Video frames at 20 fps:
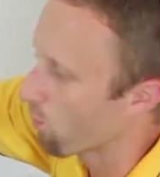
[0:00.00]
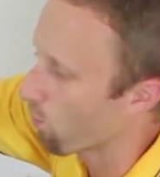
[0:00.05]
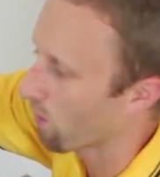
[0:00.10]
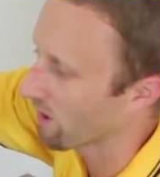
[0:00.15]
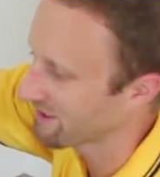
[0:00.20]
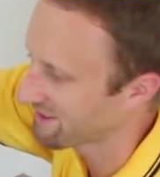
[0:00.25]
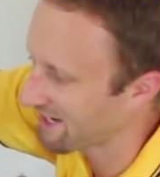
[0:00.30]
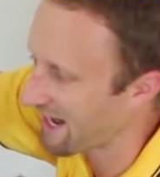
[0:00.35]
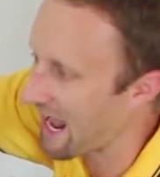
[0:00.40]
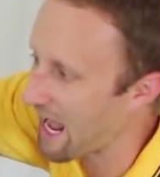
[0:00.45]

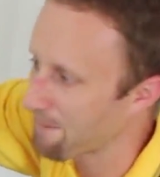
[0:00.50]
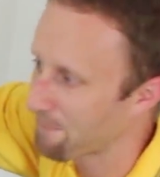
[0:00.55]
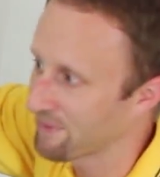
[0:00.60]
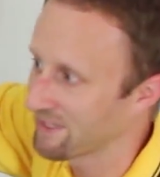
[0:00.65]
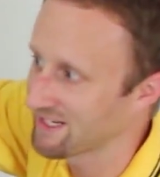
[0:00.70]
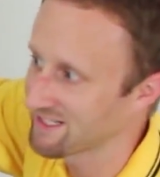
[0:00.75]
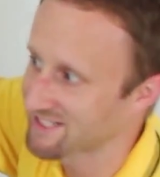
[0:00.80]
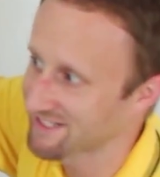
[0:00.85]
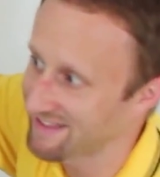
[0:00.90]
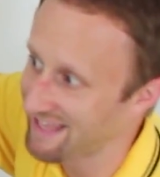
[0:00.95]
what's
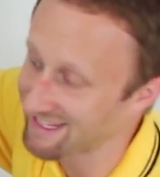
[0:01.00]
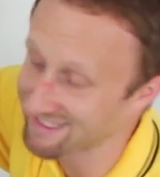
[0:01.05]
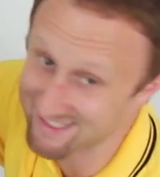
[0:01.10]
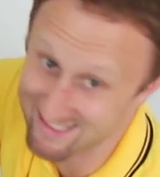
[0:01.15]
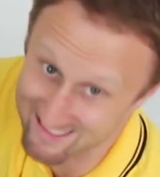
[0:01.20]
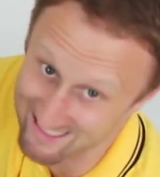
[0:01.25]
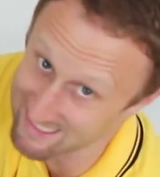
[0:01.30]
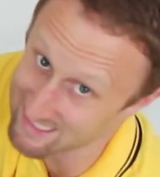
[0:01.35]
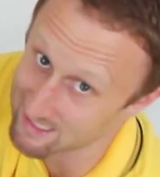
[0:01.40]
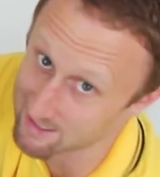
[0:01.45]
happening to that
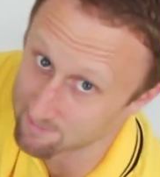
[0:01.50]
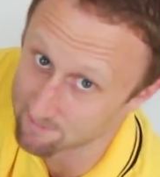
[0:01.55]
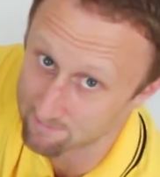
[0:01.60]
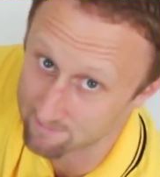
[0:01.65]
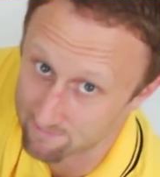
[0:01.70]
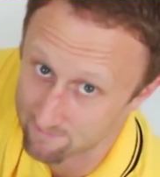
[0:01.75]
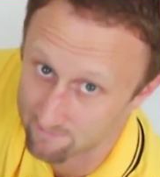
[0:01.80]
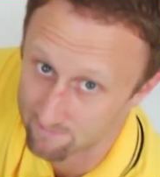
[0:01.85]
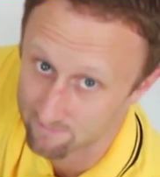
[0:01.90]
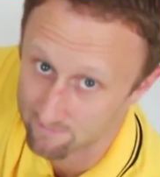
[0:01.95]
steam?
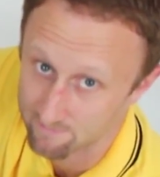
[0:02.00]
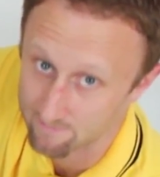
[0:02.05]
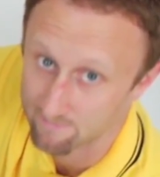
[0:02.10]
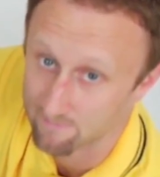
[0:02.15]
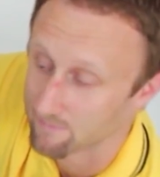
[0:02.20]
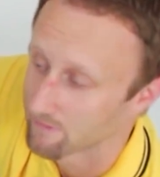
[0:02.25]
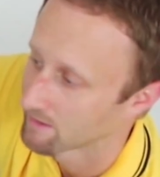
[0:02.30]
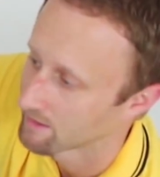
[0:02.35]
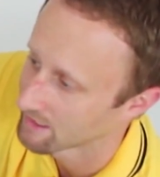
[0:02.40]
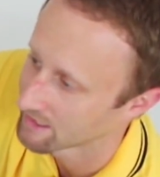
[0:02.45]

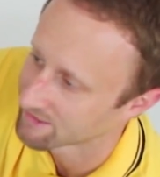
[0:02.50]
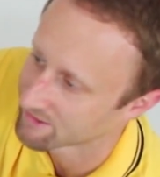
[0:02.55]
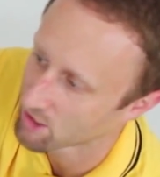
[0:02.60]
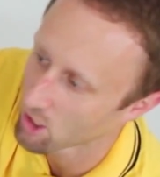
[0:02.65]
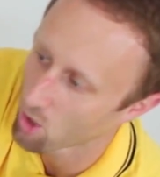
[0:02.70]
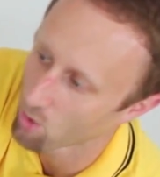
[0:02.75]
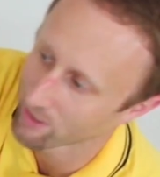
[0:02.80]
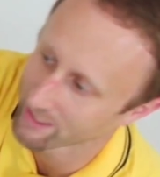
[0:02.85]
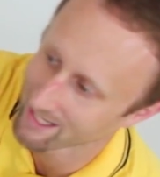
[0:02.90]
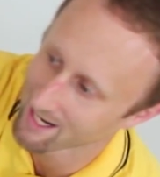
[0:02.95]
It's
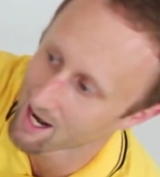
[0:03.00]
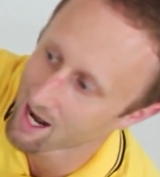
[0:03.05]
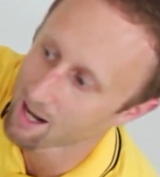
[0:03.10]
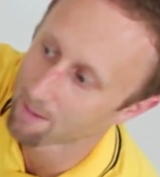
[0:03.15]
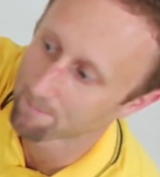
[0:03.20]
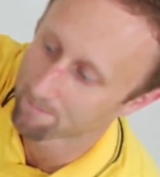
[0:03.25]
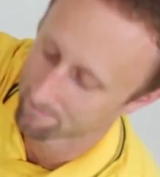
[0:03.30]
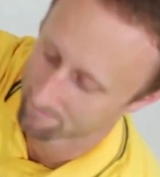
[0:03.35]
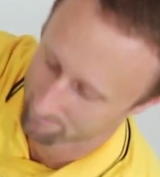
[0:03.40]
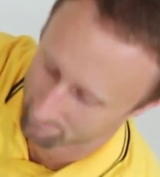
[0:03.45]
going up.